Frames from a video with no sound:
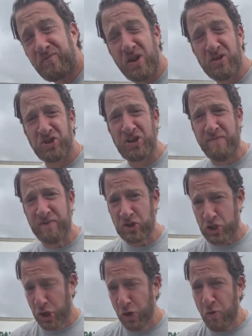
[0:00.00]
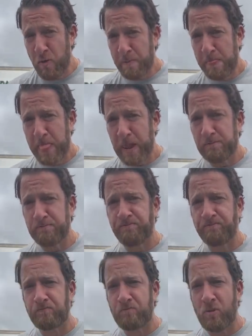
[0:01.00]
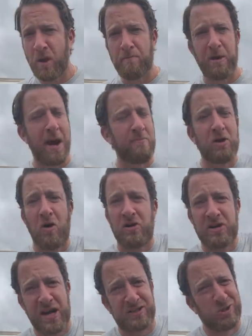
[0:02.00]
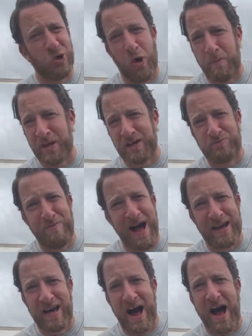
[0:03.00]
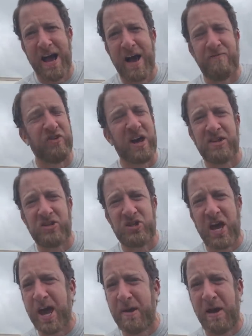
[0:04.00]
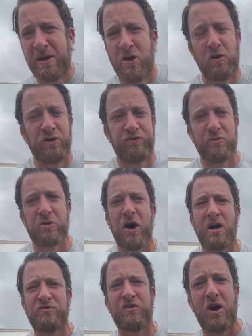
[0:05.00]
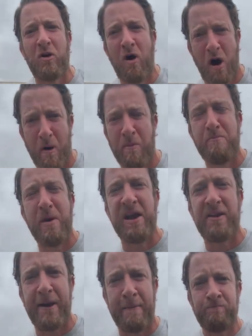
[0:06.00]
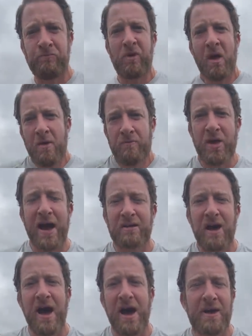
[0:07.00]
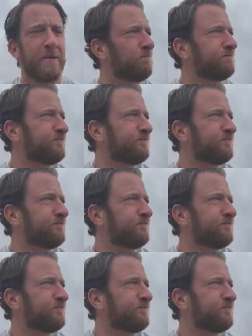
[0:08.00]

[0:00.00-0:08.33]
a 7.2, but I'm going next door because my guy, I forget his name, I know he's from Kosovo, Albania, that guy